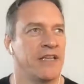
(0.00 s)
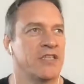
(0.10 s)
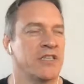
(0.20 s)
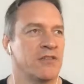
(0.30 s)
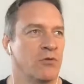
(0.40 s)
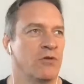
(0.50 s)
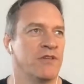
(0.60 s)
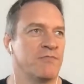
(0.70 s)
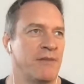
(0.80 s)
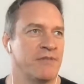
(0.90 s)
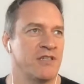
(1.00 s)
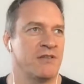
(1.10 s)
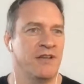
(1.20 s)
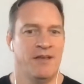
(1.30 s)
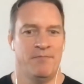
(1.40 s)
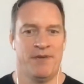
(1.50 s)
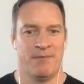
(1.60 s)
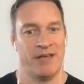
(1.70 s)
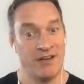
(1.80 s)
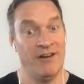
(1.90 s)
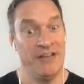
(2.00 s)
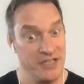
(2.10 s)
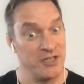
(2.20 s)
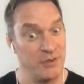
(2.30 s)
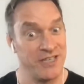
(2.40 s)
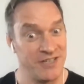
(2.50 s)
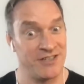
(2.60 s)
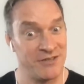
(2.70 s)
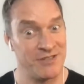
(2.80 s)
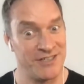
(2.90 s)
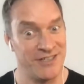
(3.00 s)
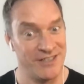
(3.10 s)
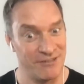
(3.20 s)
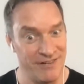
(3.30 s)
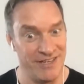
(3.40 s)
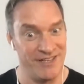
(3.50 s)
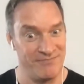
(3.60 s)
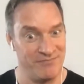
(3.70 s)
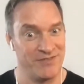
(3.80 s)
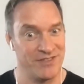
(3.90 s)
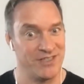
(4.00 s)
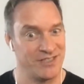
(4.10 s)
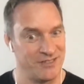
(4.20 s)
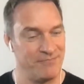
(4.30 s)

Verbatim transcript: just all of us perhaps just being a bit kinder to each other to a certain degree and just okay.